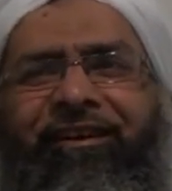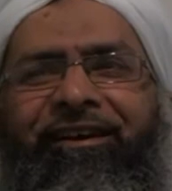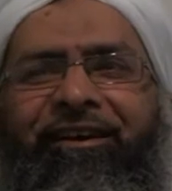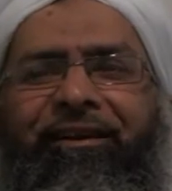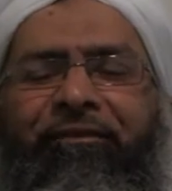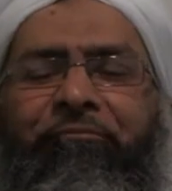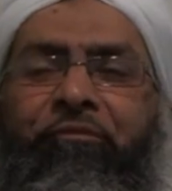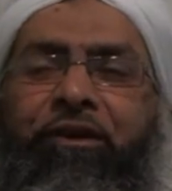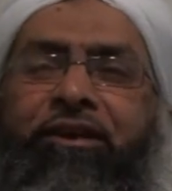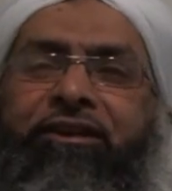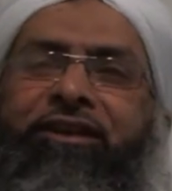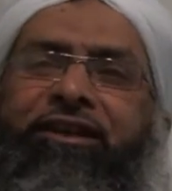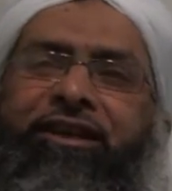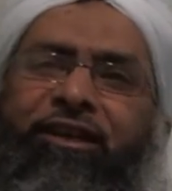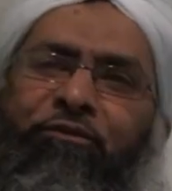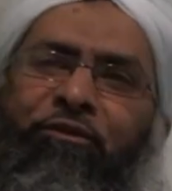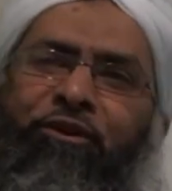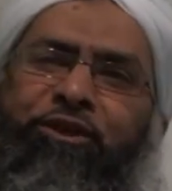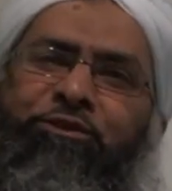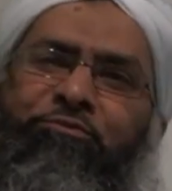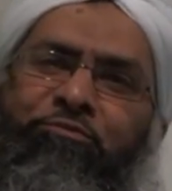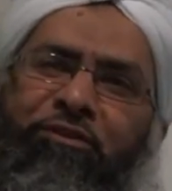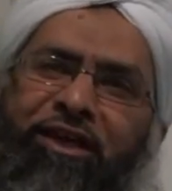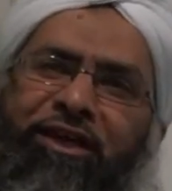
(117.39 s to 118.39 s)
uh, but he
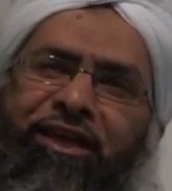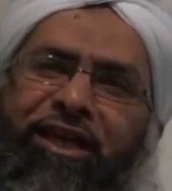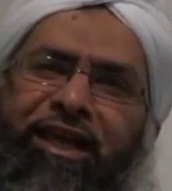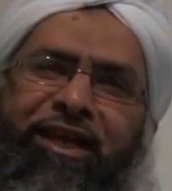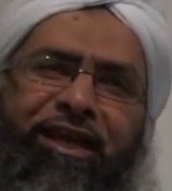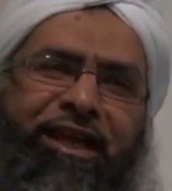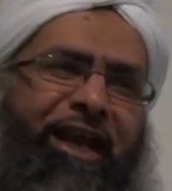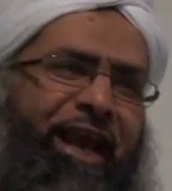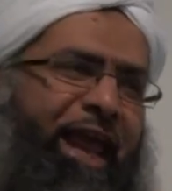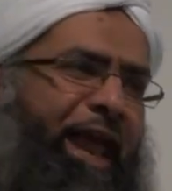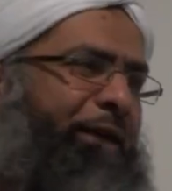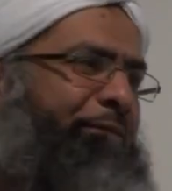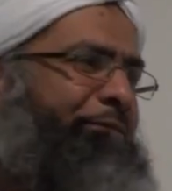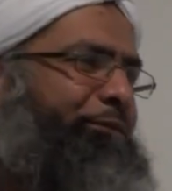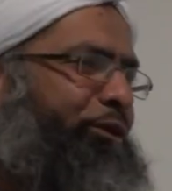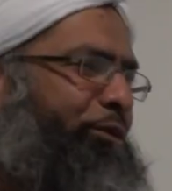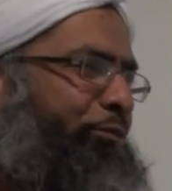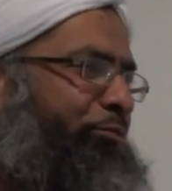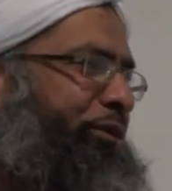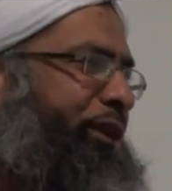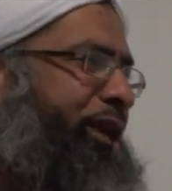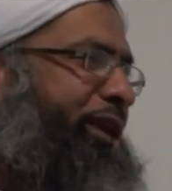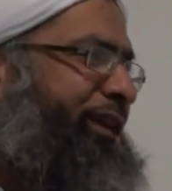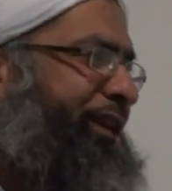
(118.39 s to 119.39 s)
was making claim
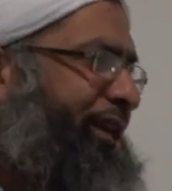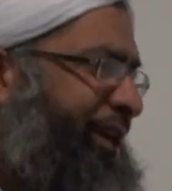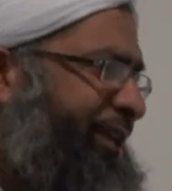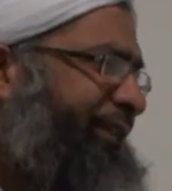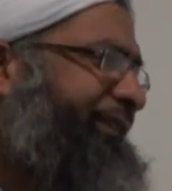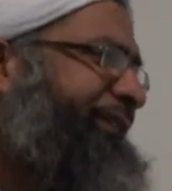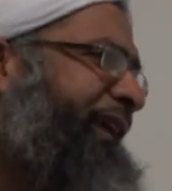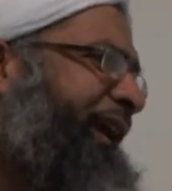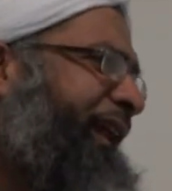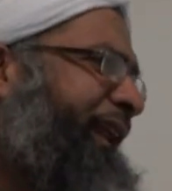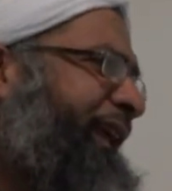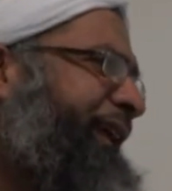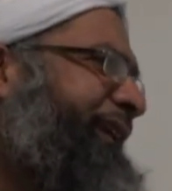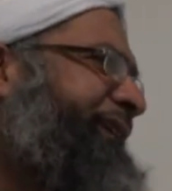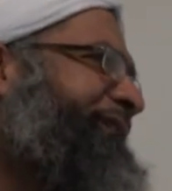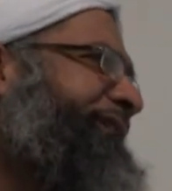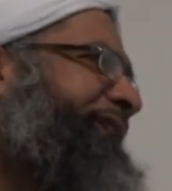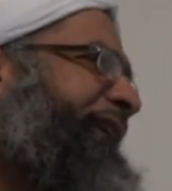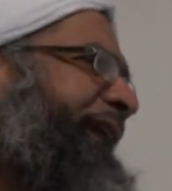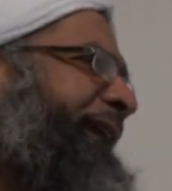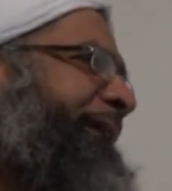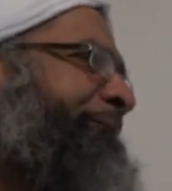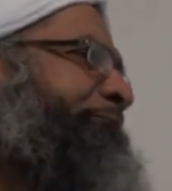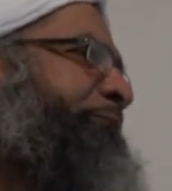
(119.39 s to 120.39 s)
to being Isa
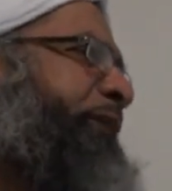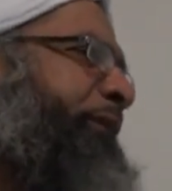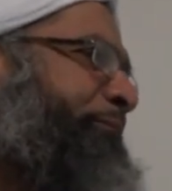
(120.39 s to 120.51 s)
al-Islam.